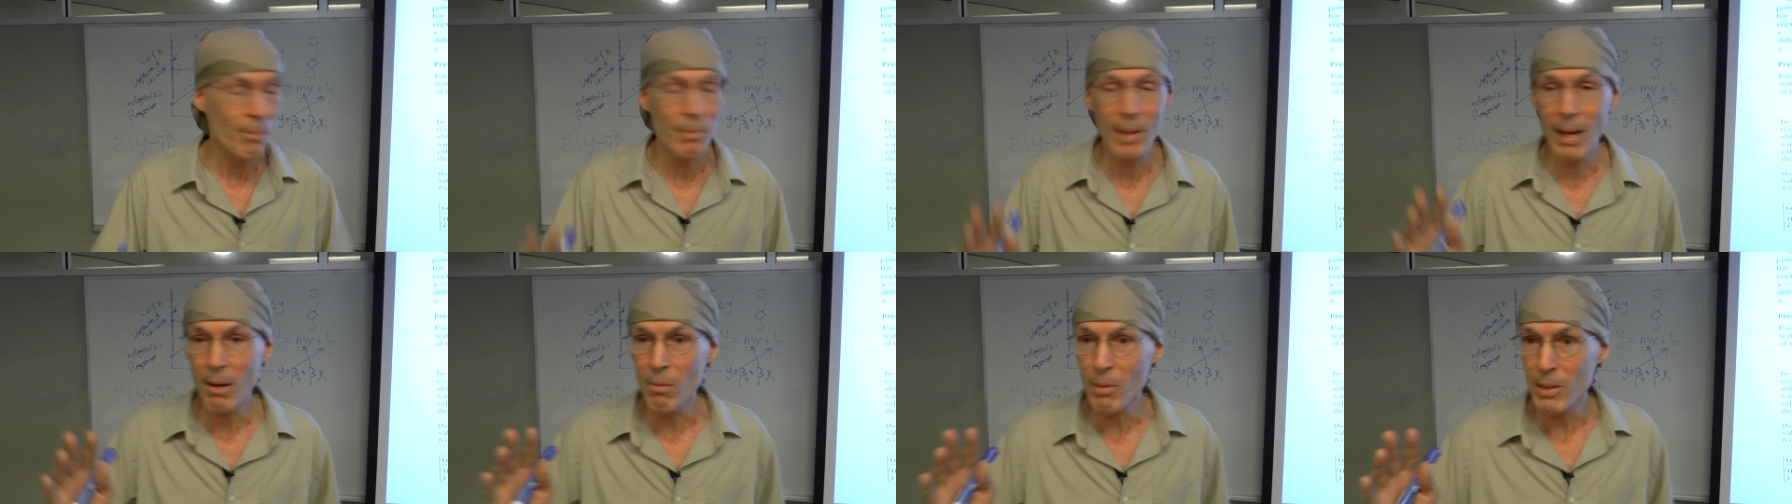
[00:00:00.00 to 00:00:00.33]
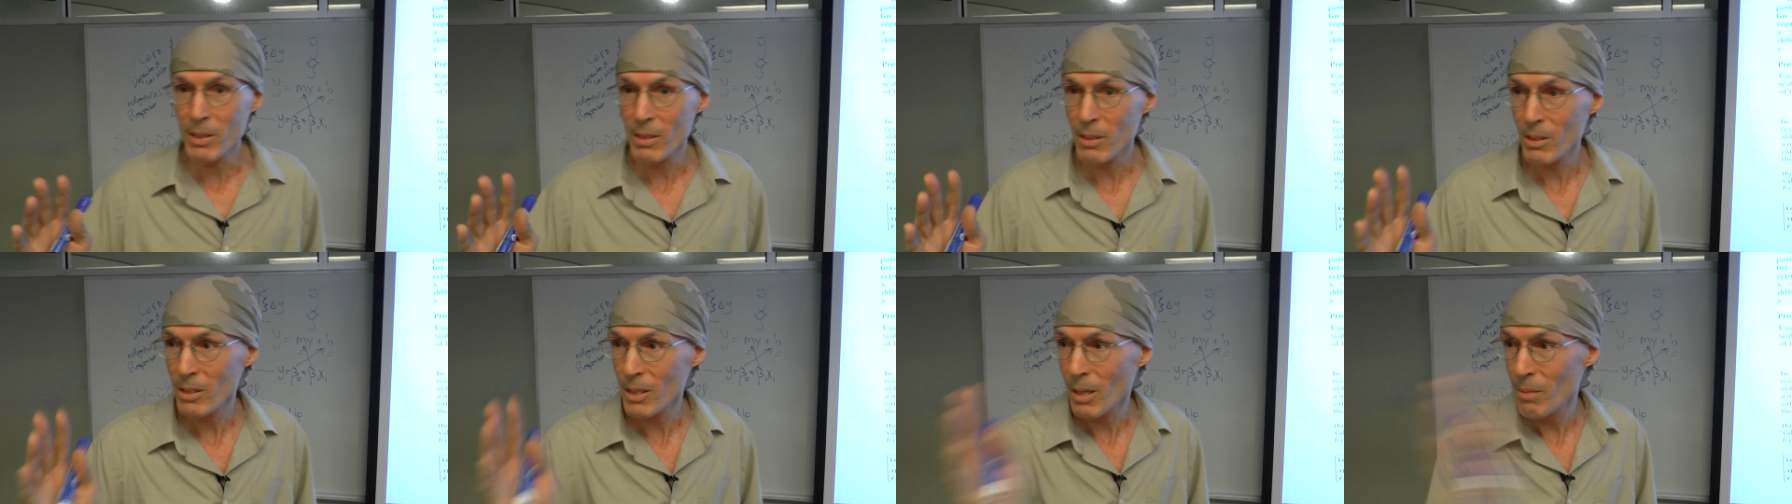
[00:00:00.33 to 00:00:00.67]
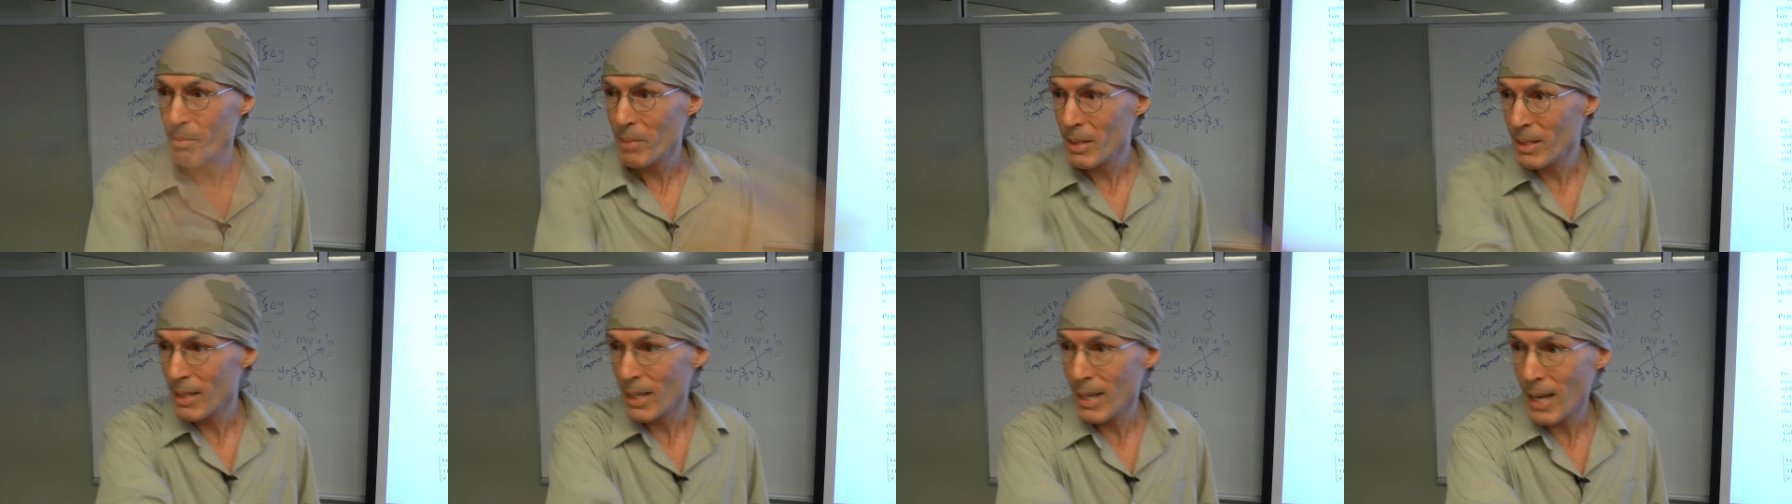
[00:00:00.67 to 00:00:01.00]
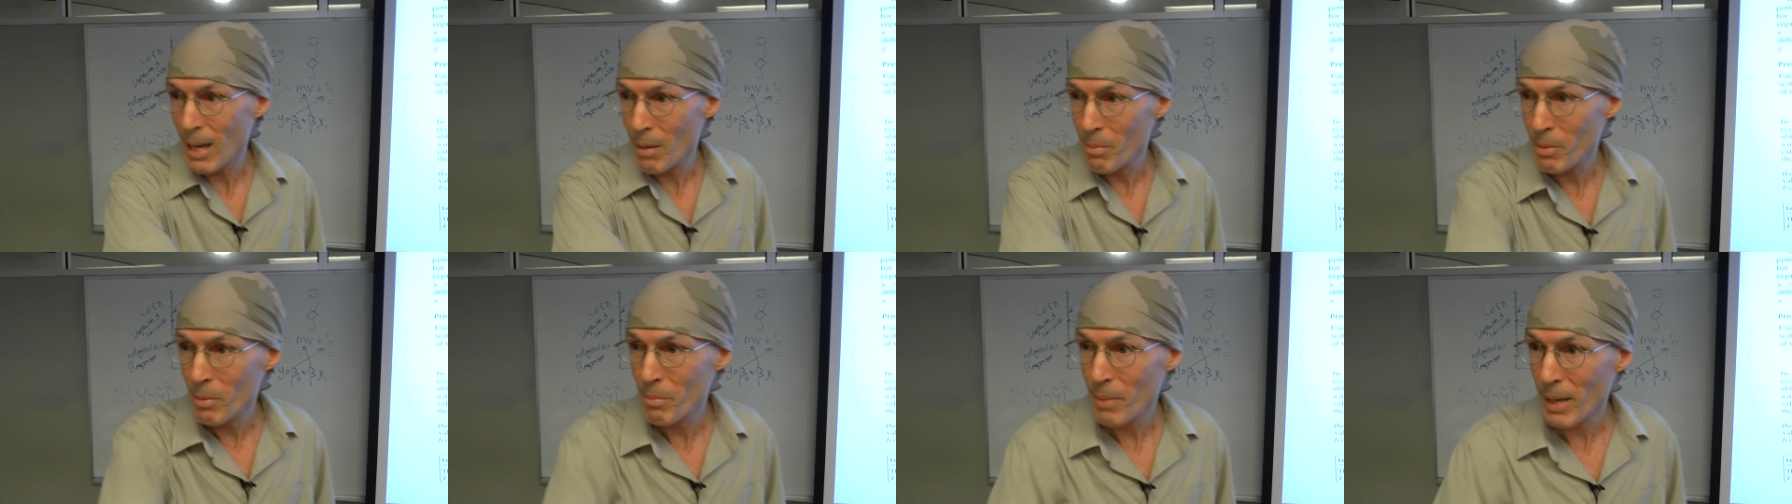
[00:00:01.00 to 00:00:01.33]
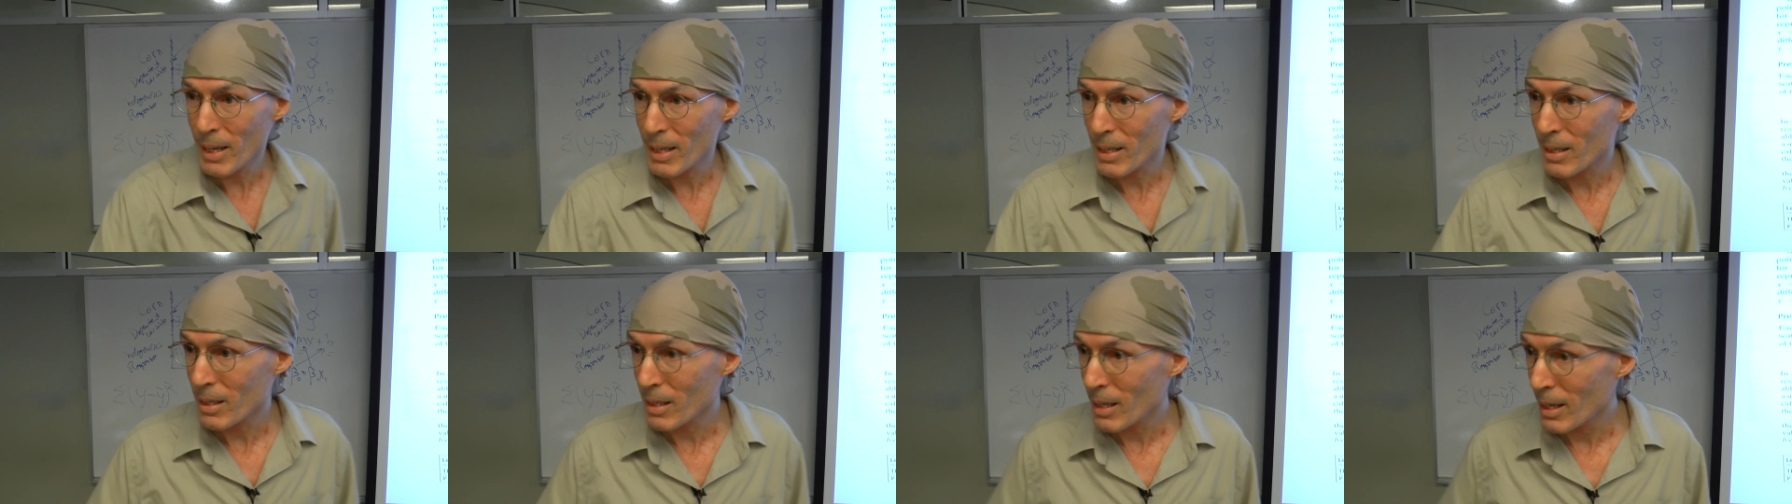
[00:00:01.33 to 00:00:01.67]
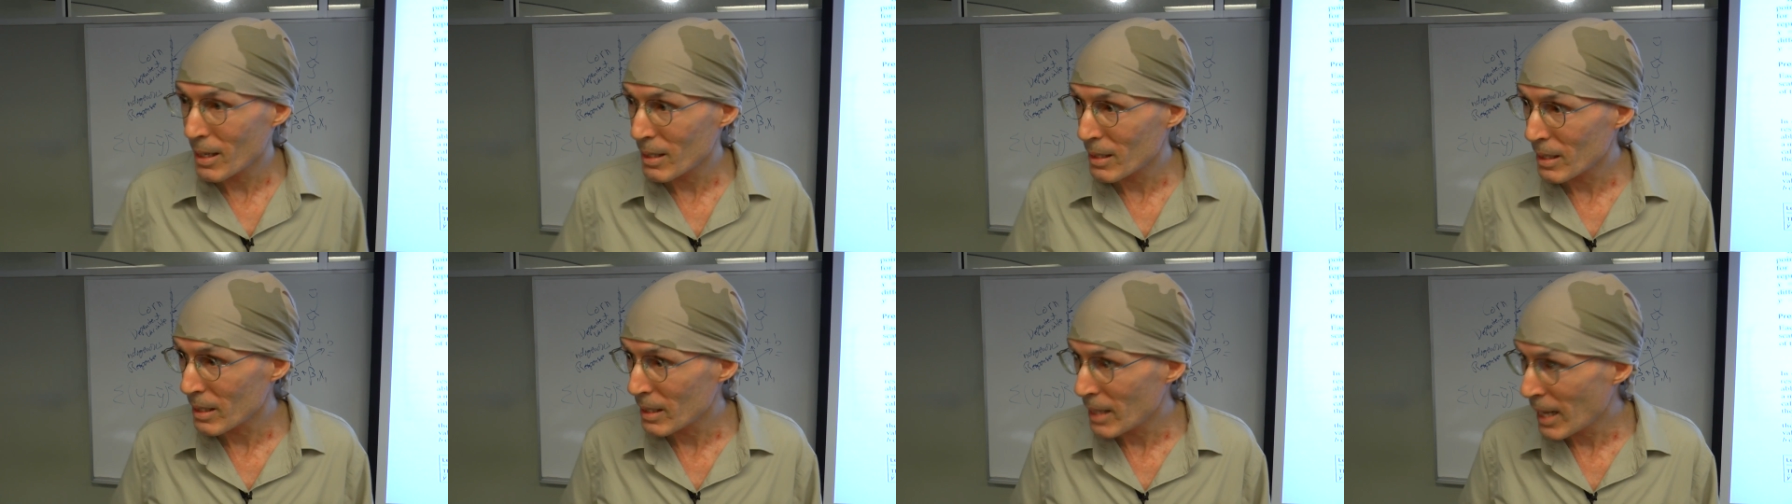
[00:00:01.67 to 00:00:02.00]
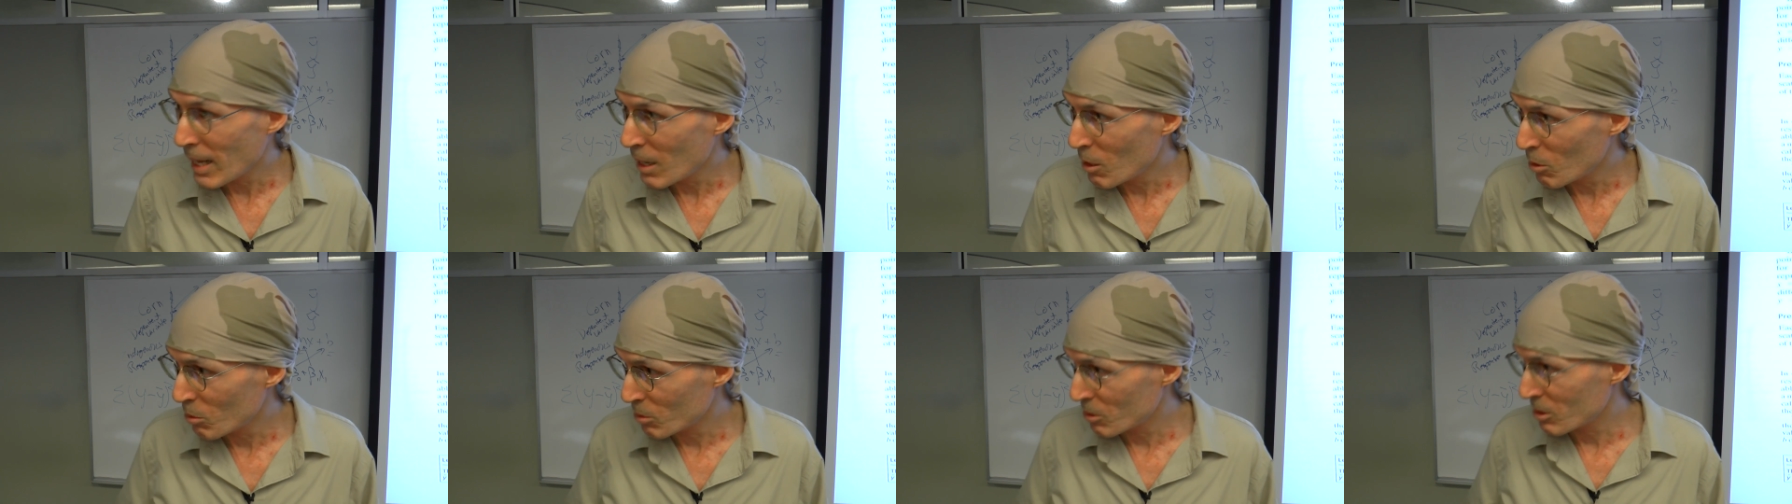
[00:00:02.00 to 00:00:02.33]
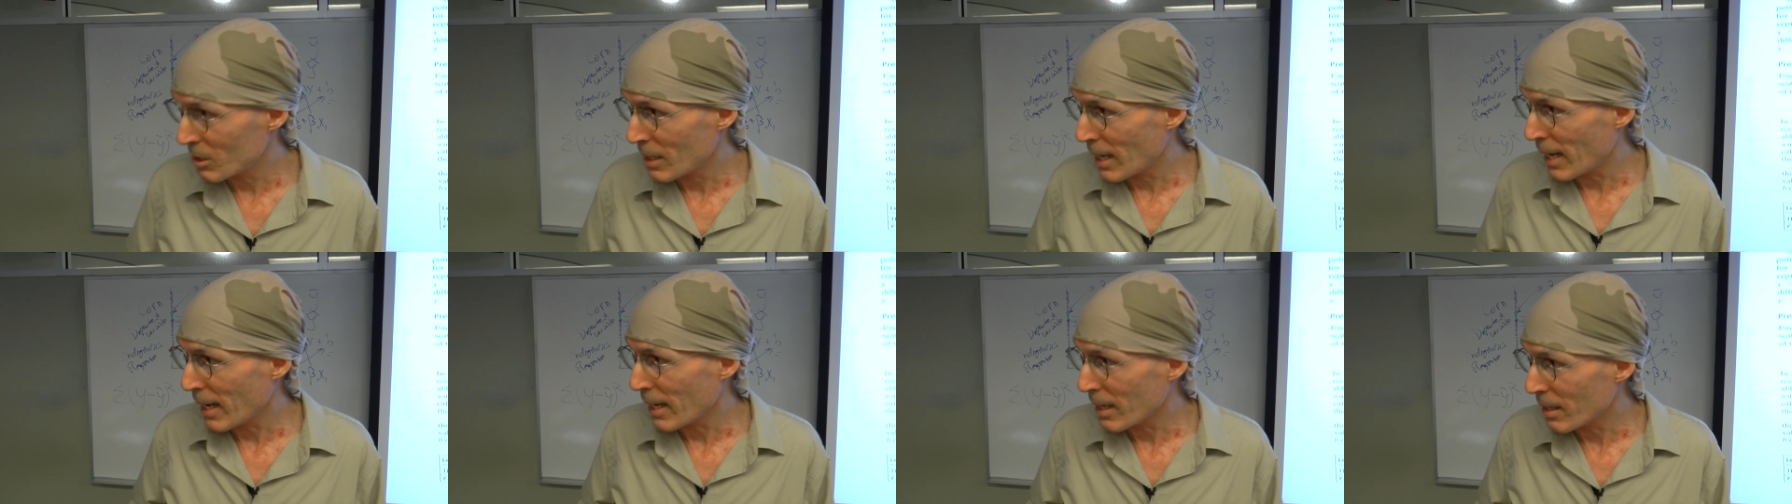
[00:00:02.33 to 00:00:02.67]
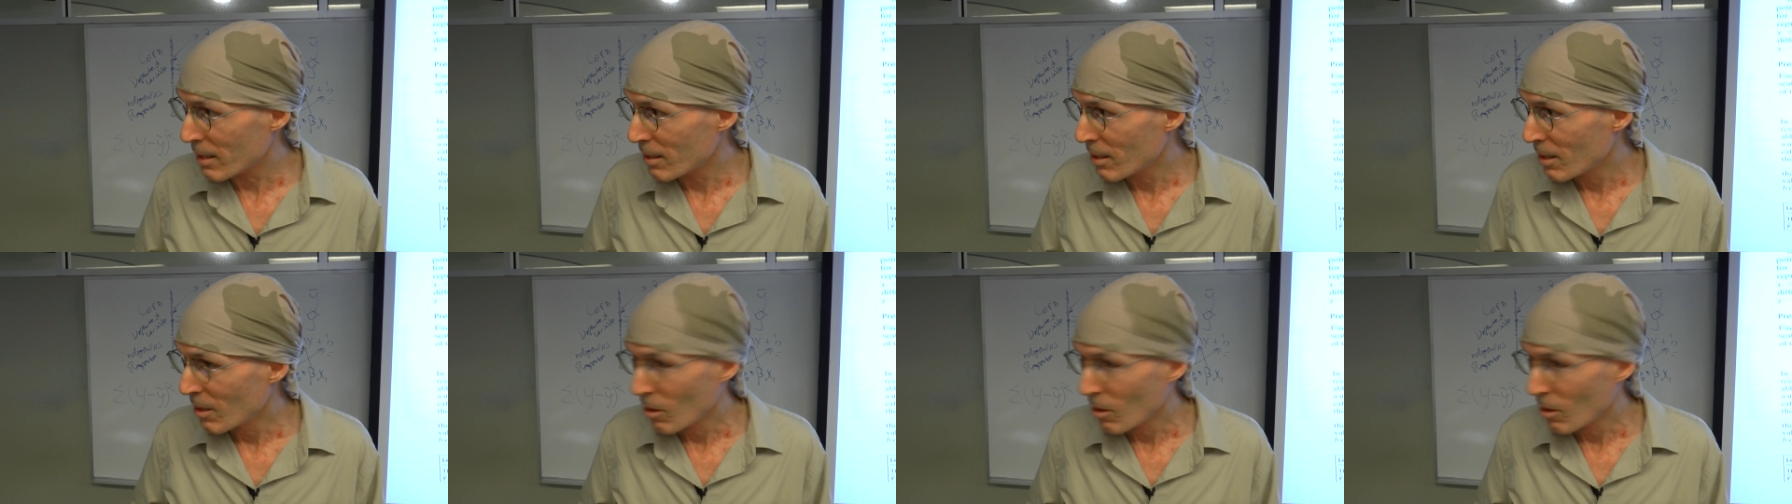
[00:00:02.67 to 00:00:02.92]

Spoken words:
That wasn't something that happened back in Galileo's day